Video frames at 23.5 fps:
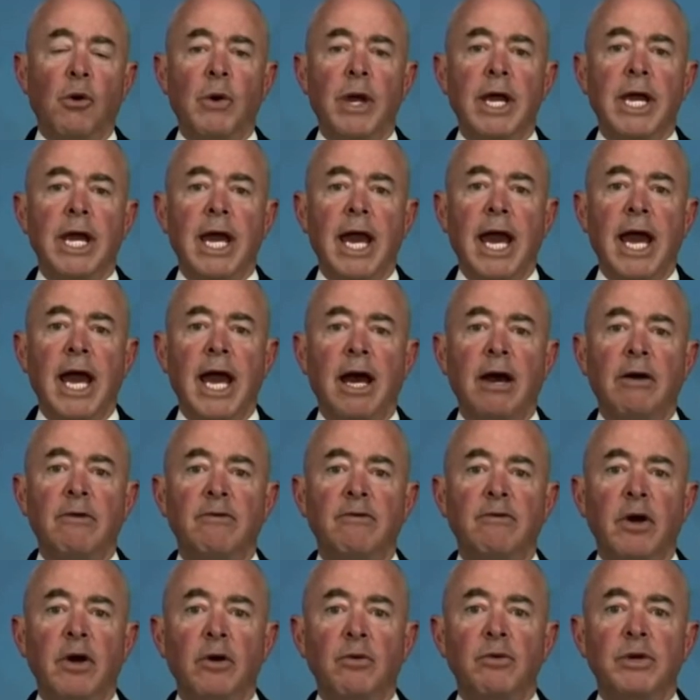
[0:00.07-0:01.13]
we
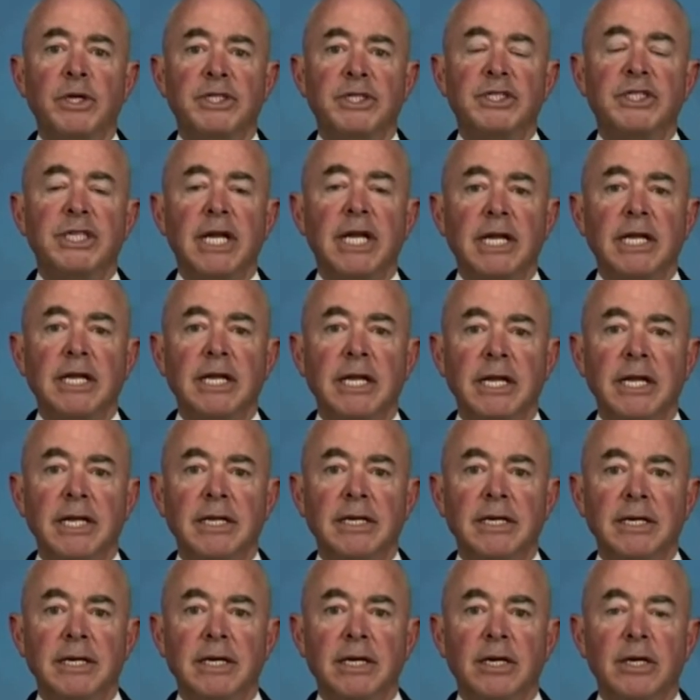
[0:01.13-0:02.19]
have rescinded
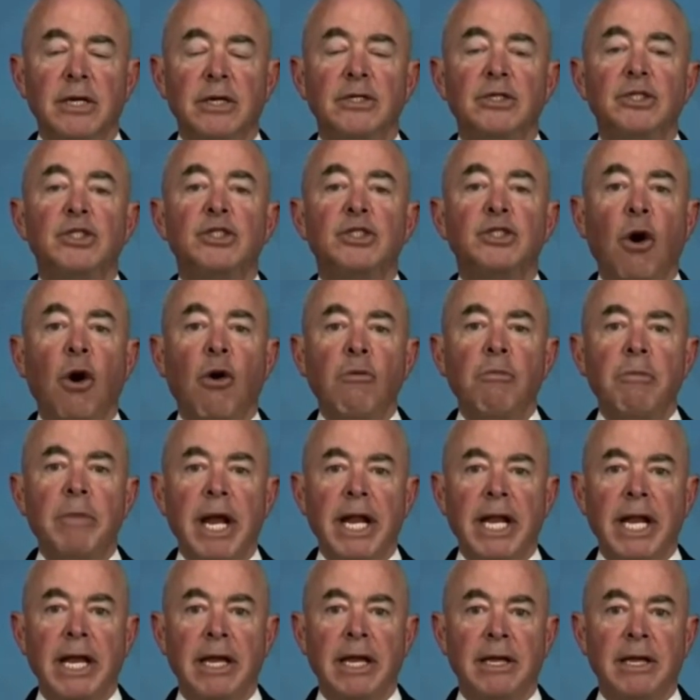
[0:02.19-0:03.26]
so
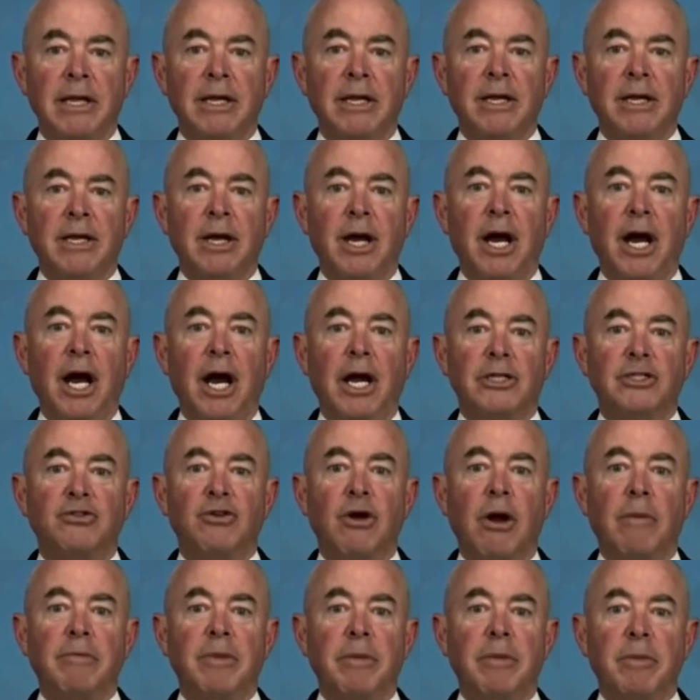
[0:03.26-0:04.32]
many uh,
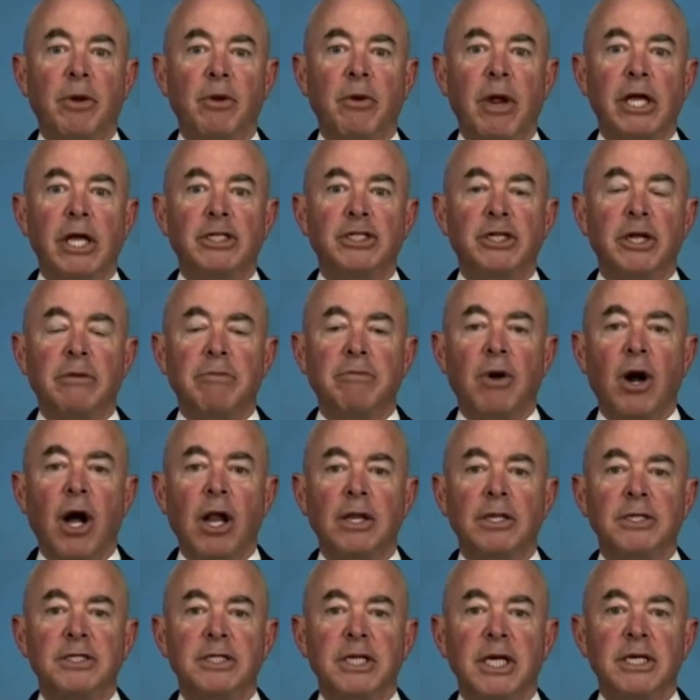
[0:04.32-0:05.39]
Trump immigration
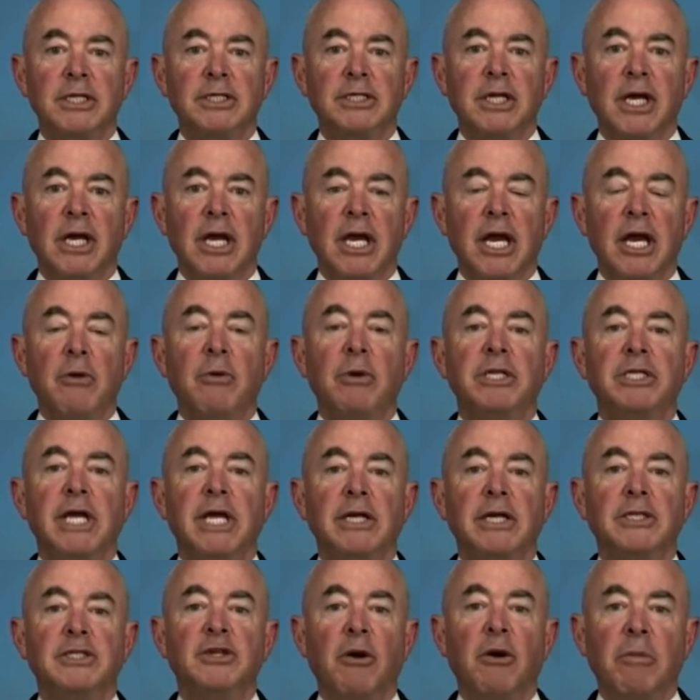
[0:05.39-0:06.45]
policies, it would
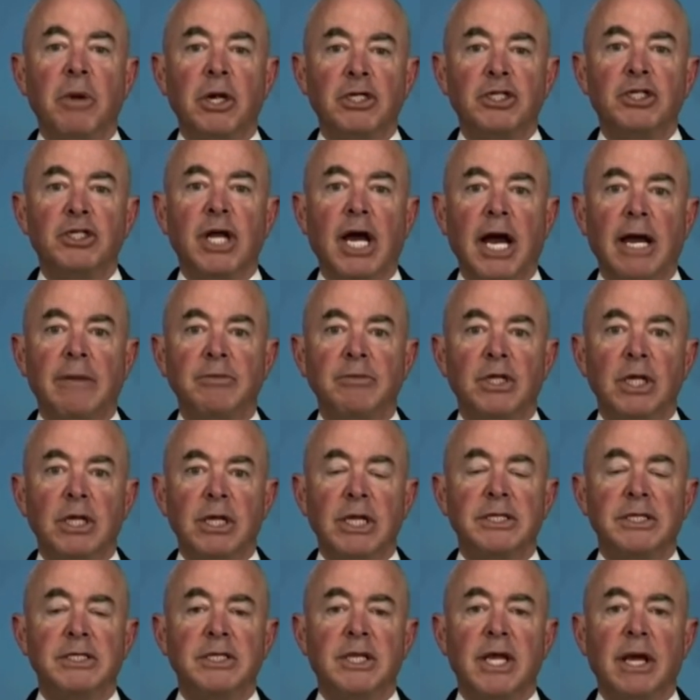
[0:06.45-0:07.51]
take so much time to
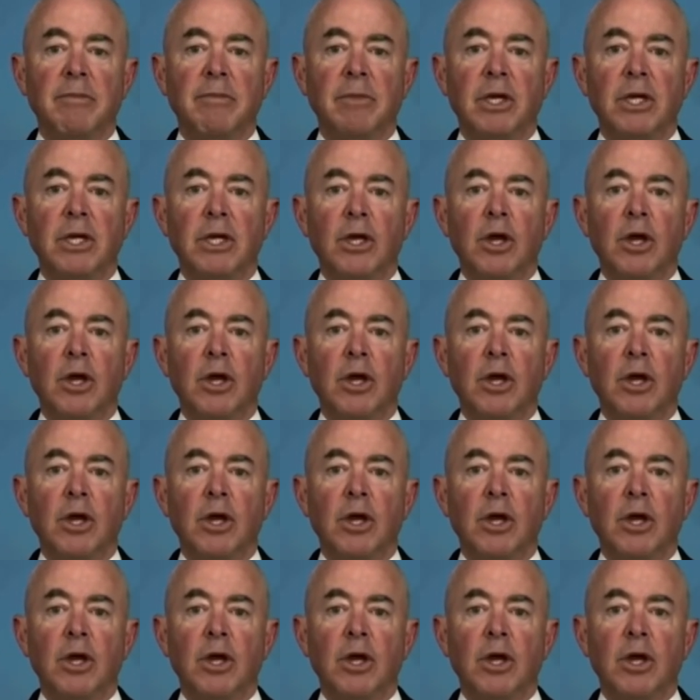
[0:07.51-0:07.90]
list them.